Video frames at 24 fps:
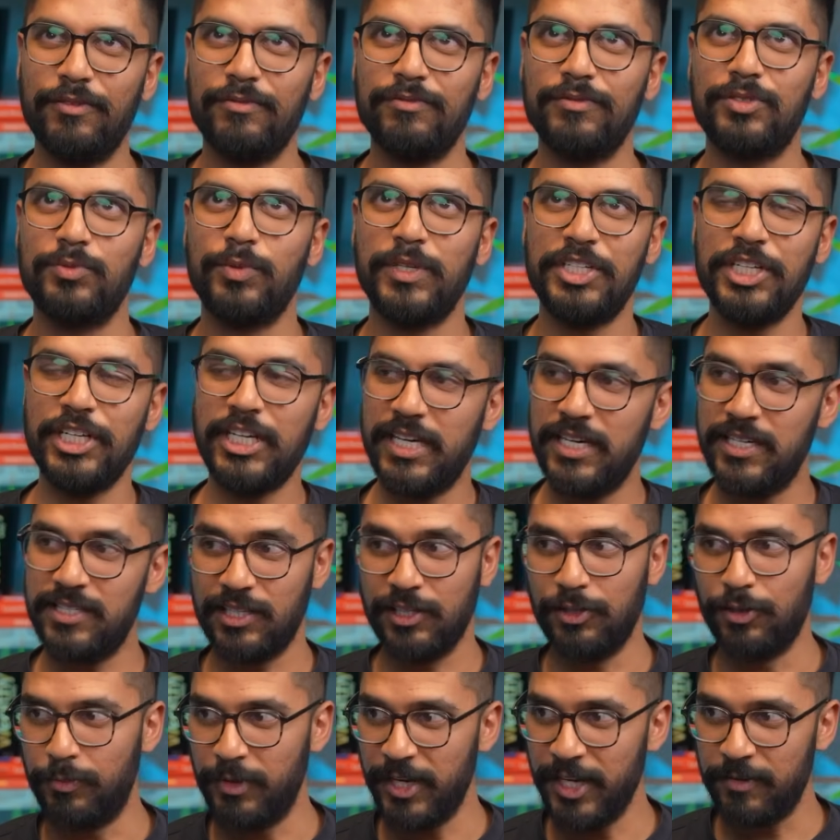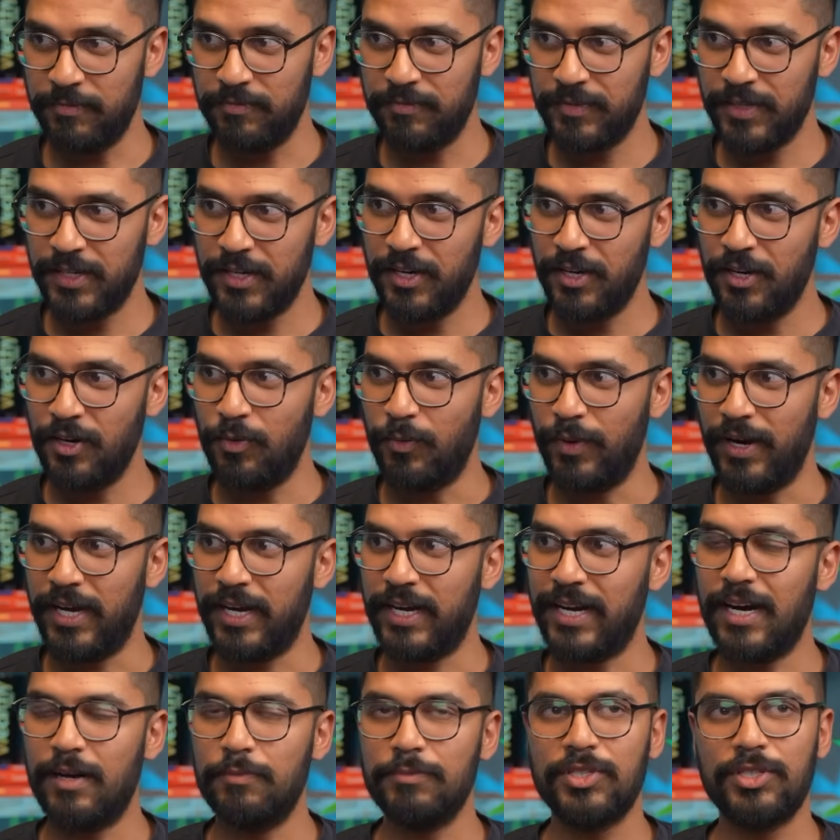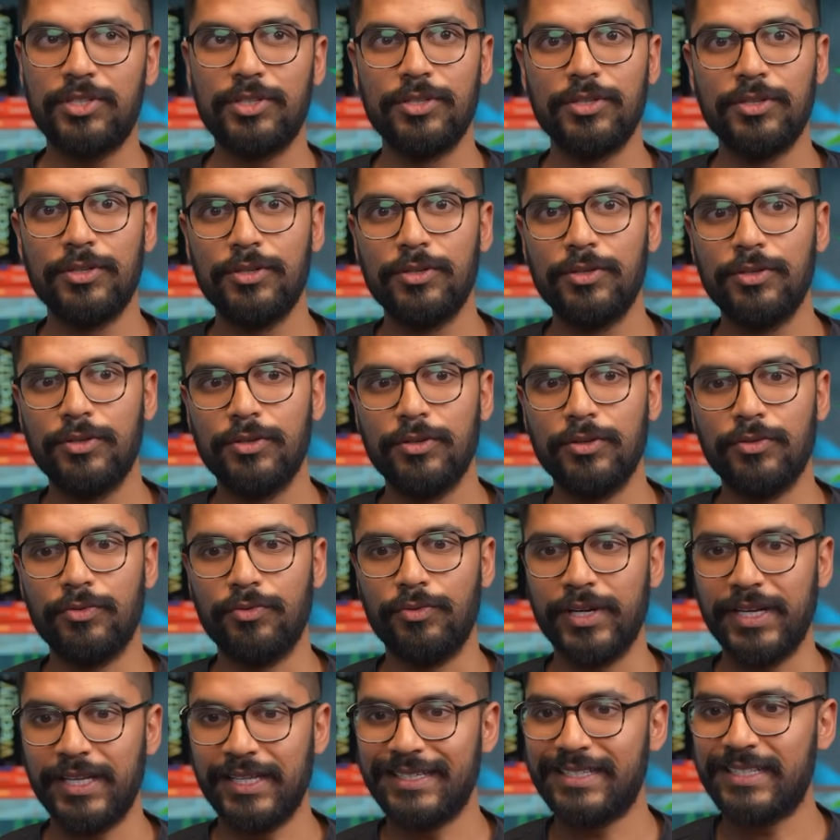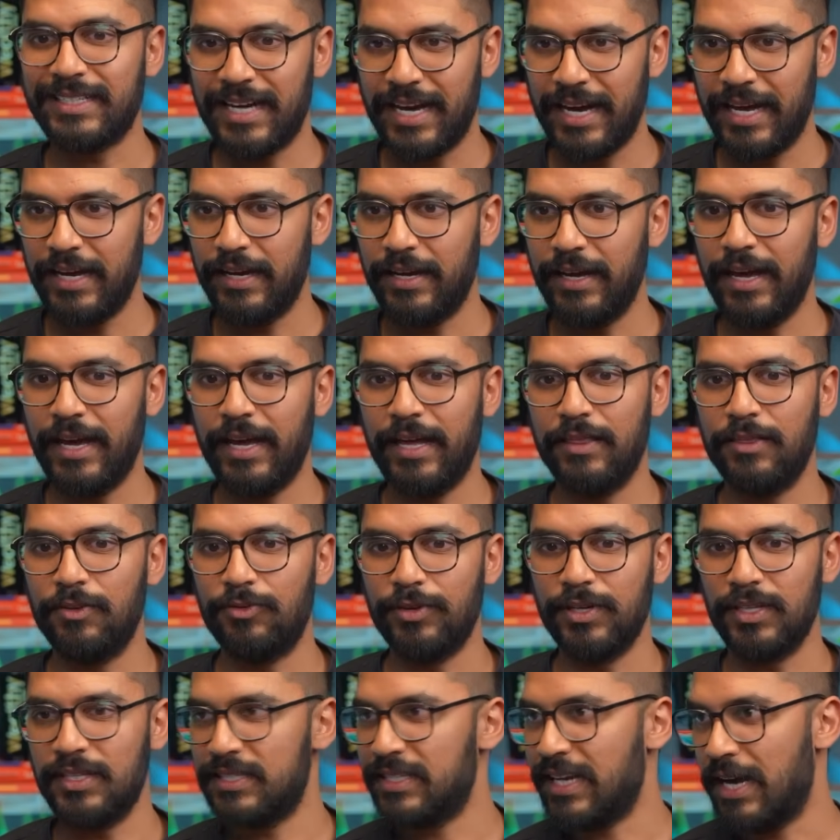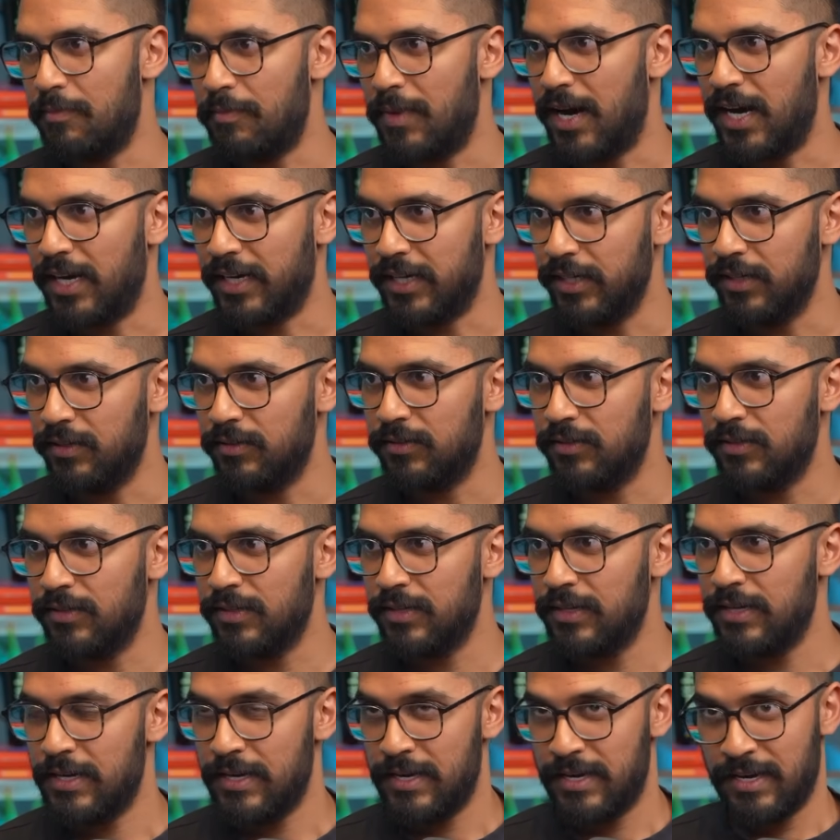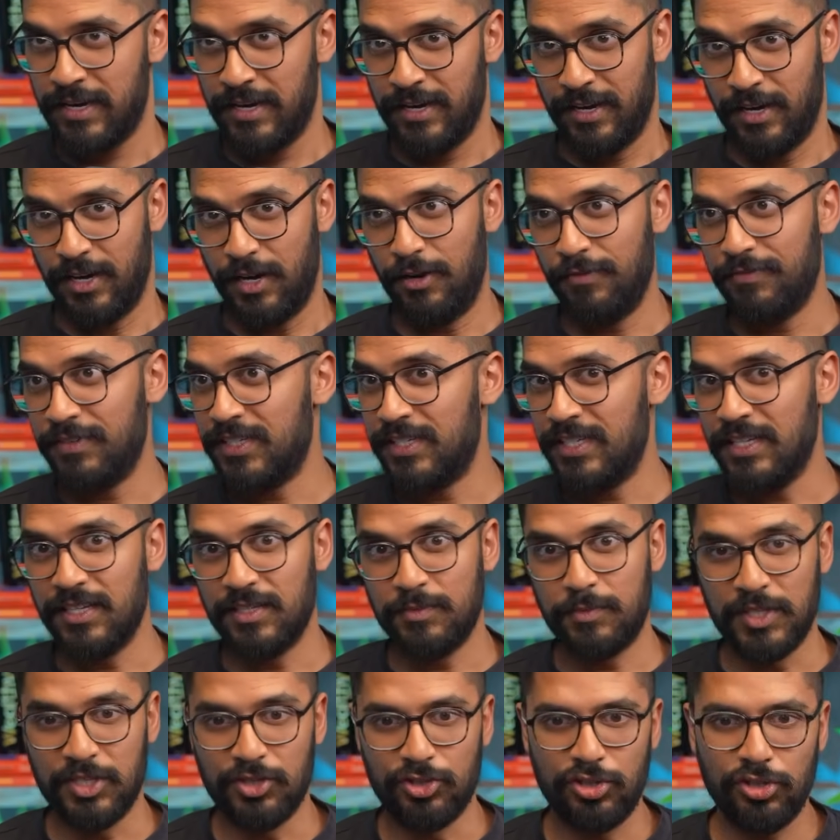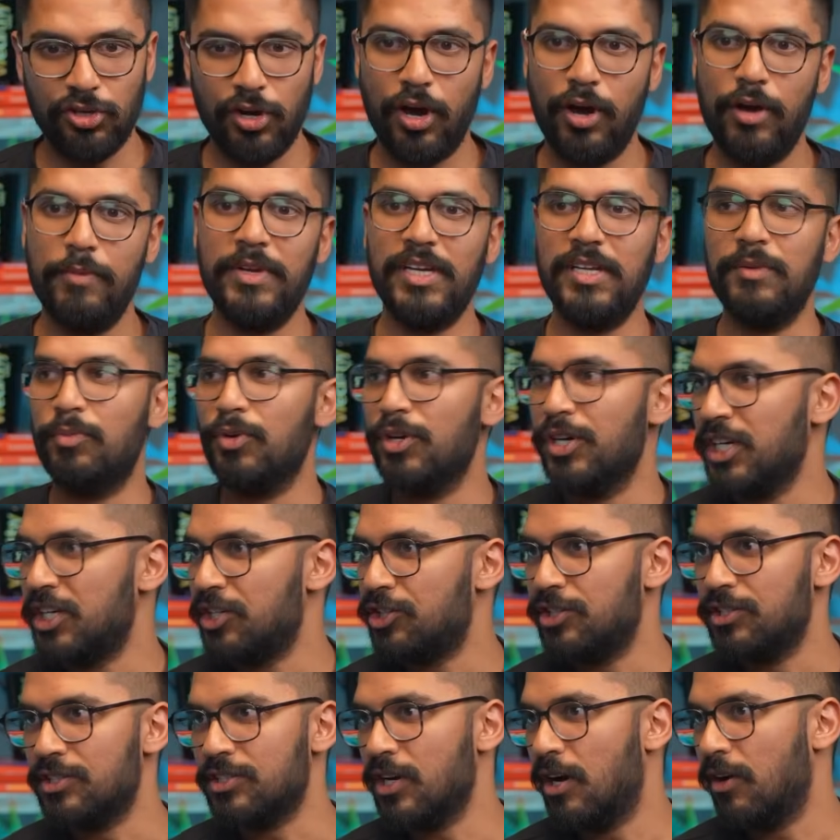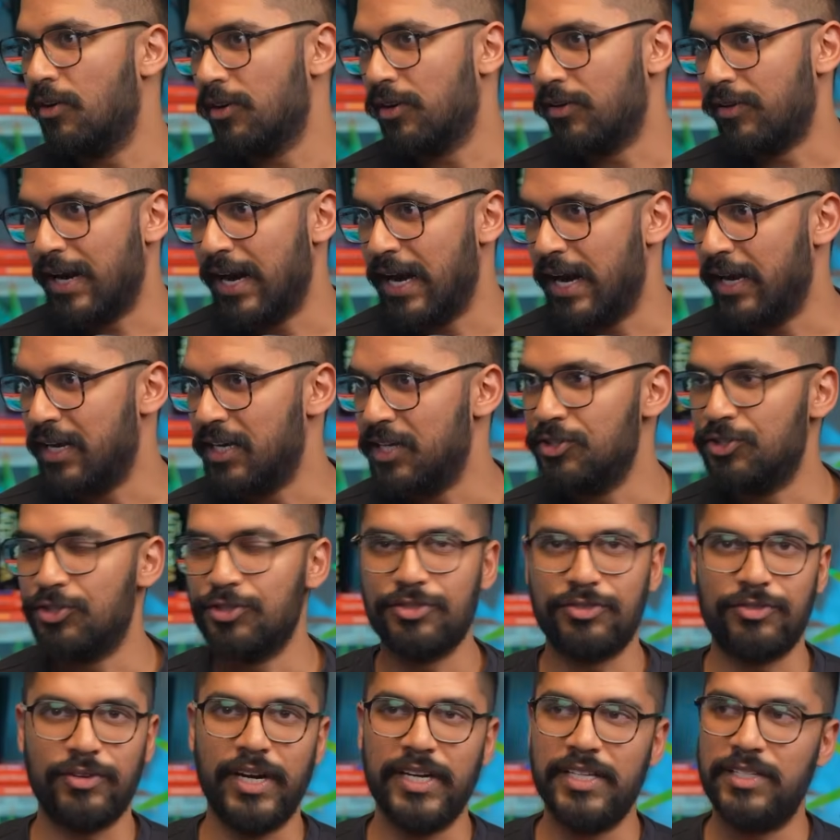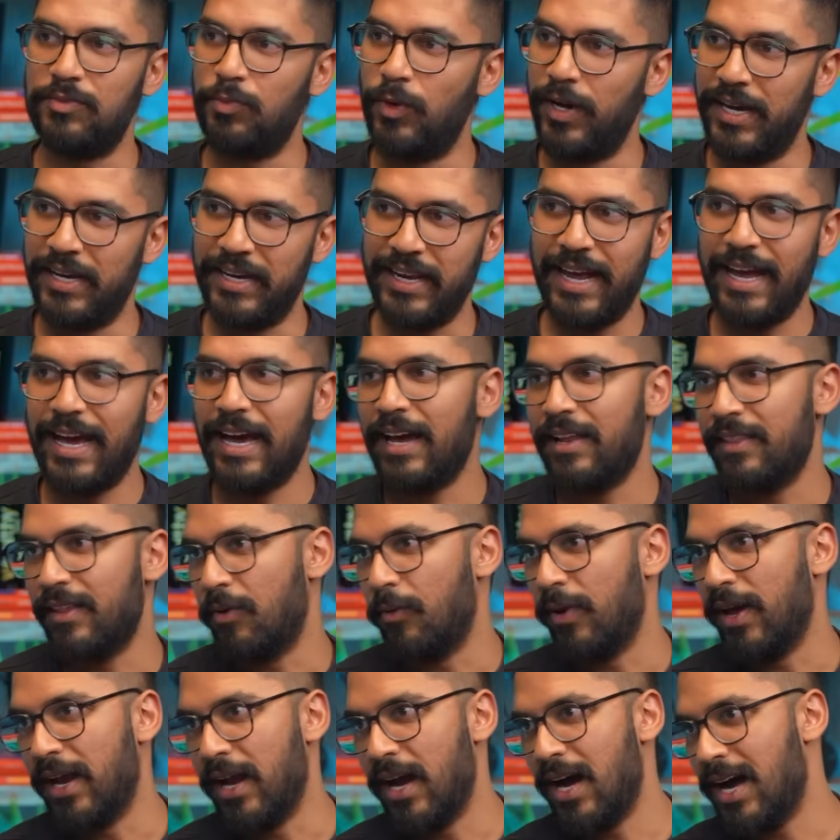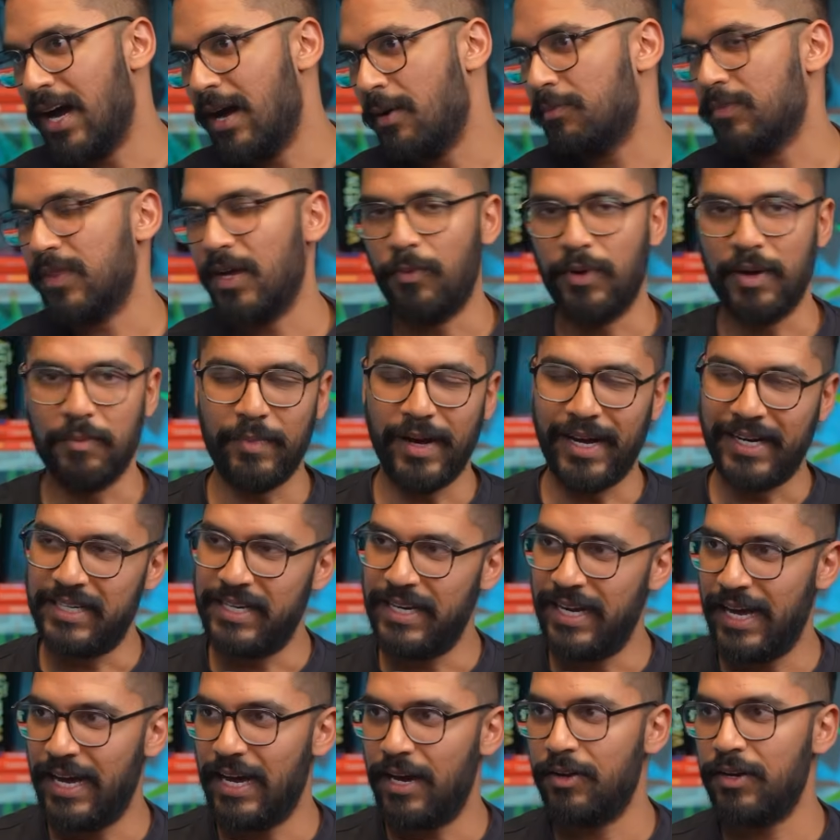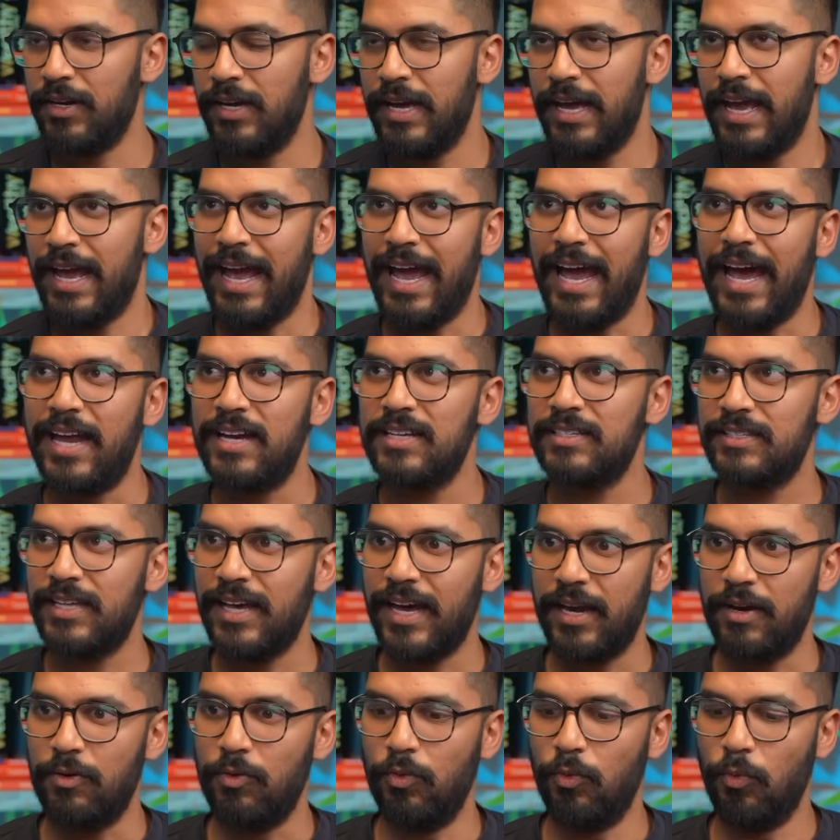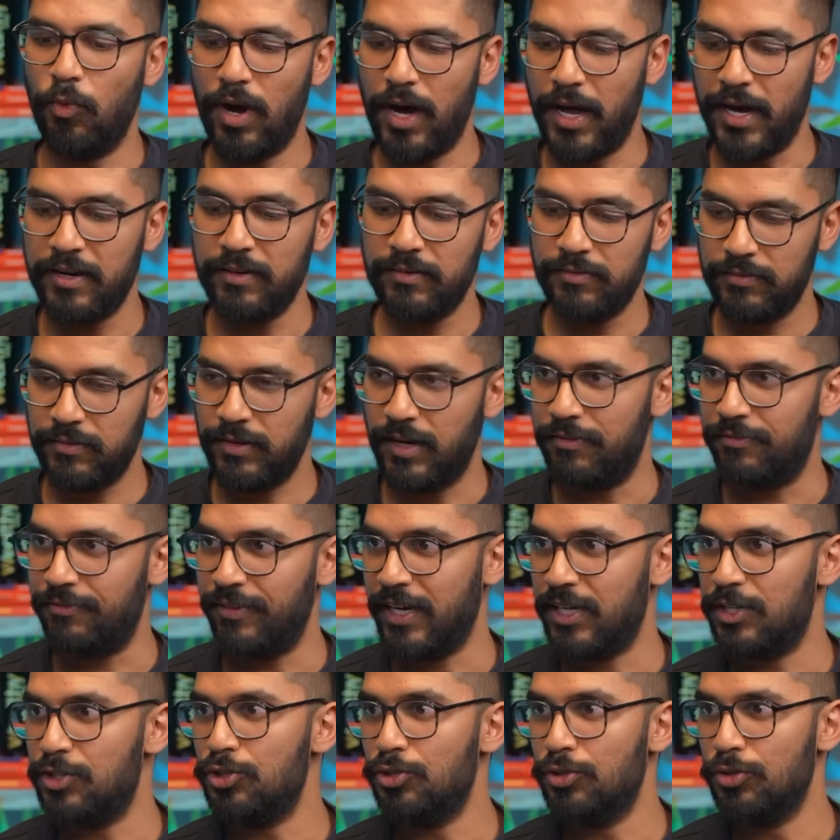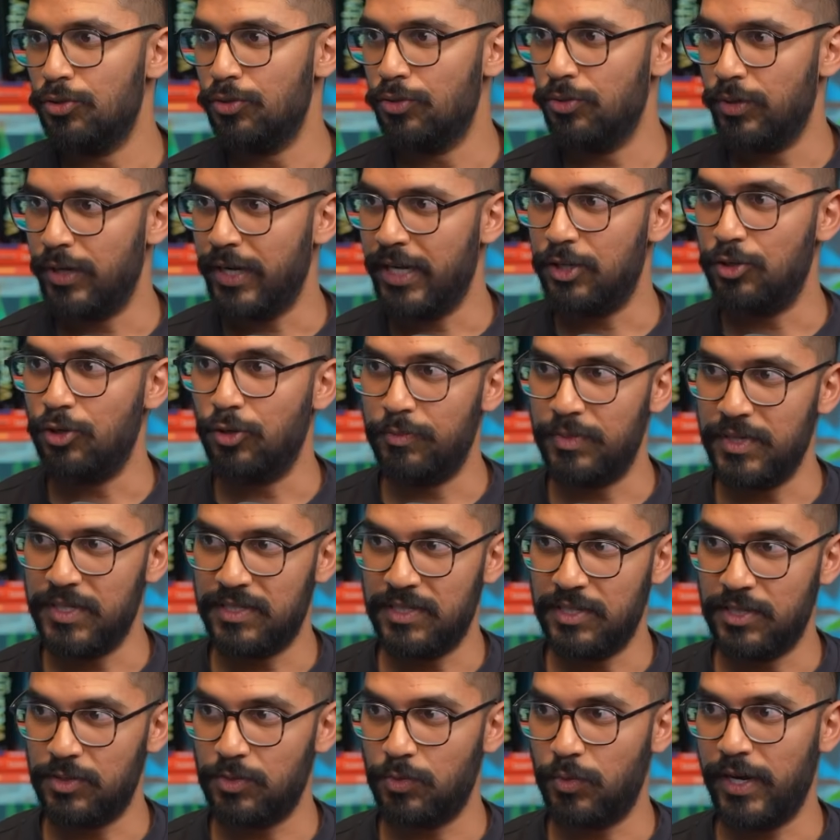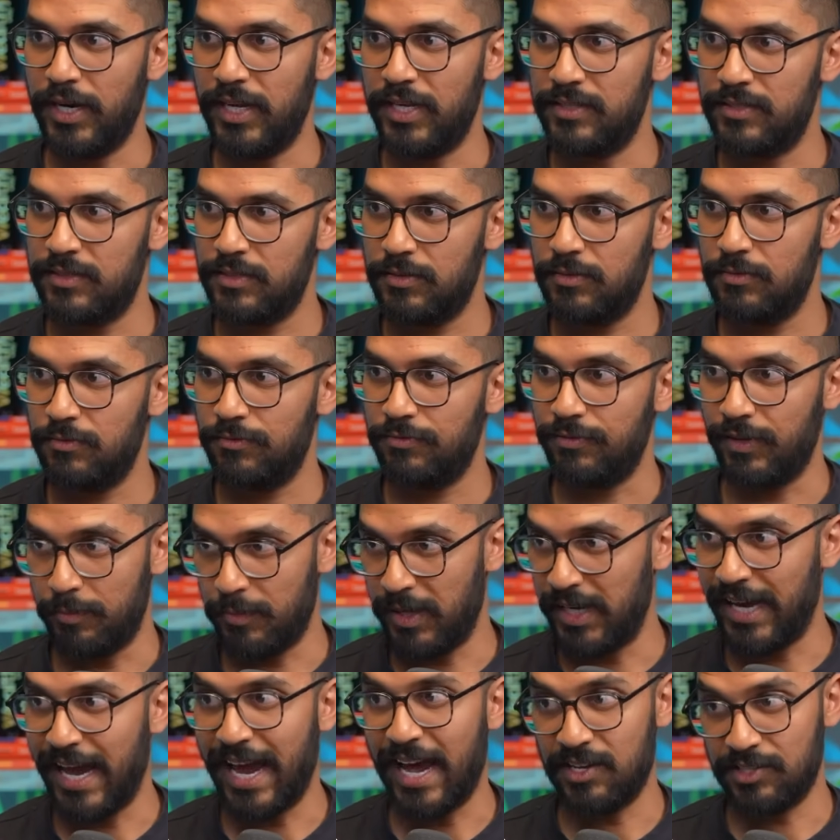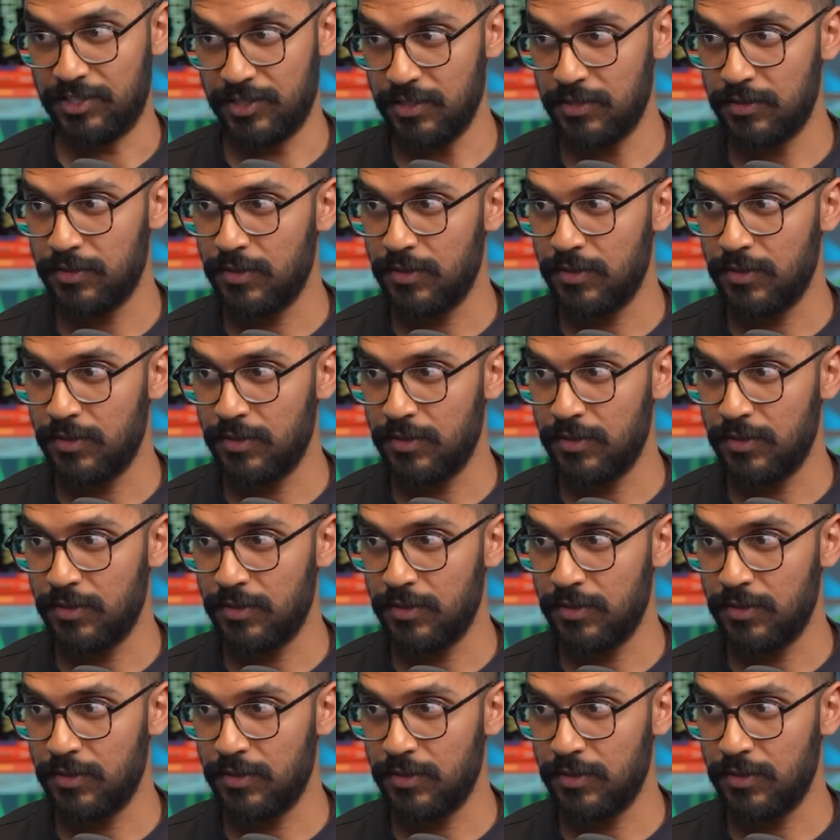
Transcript: switching gears a little bit, when it comes to real estate and the real estate market, obviously there's been so many predictions going around. Interest rates went down, they went up, they went back down. How does that, one, affect you in your business when it's flipping houses?